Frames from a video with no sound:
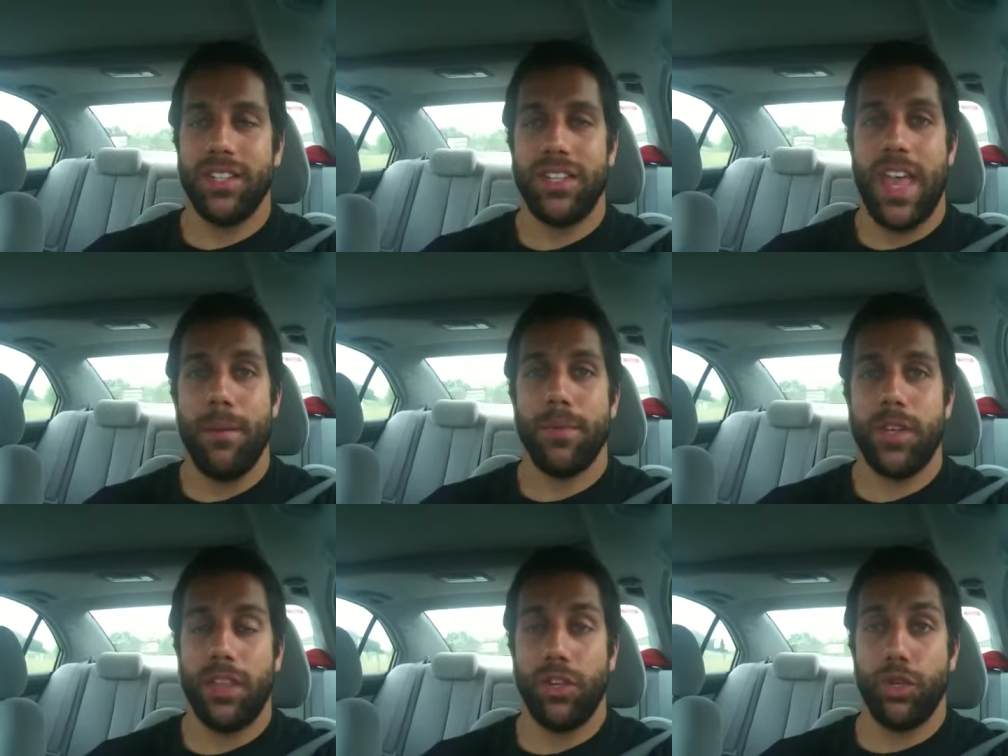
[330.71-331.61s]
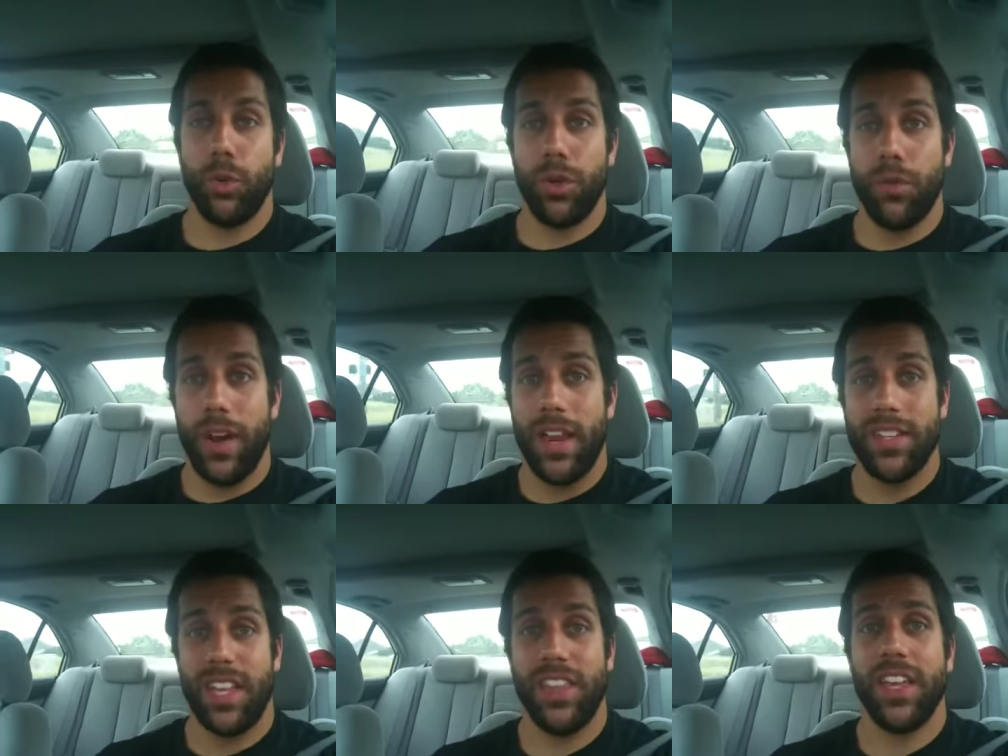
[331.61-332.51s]
attempts at the shouldered overhead
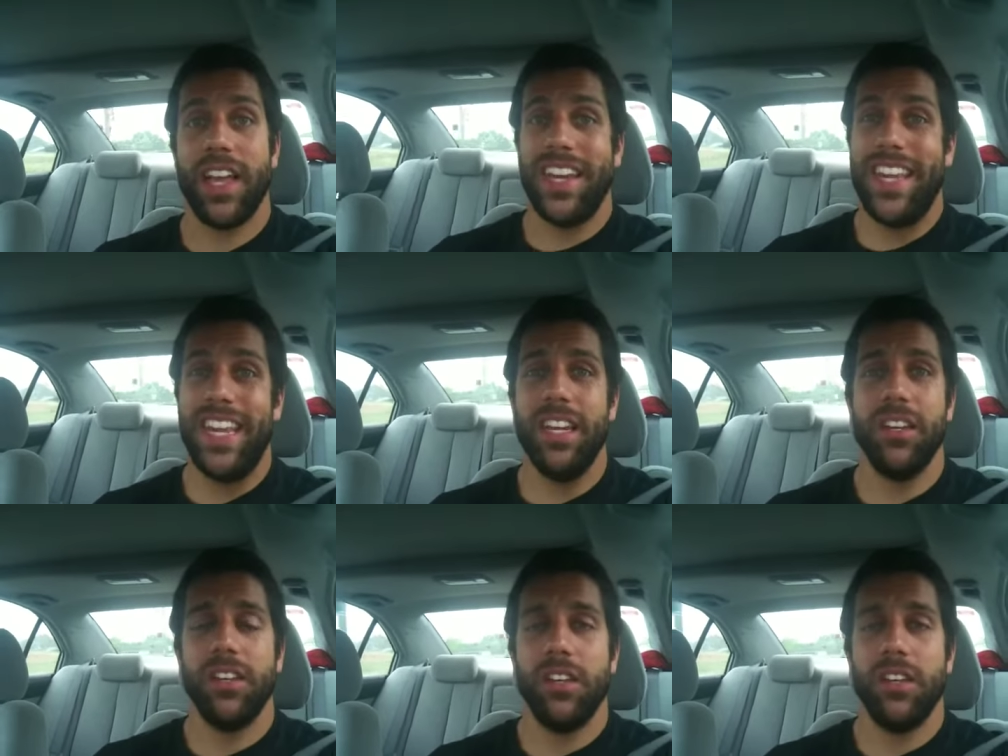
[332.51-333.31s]
as I think I need.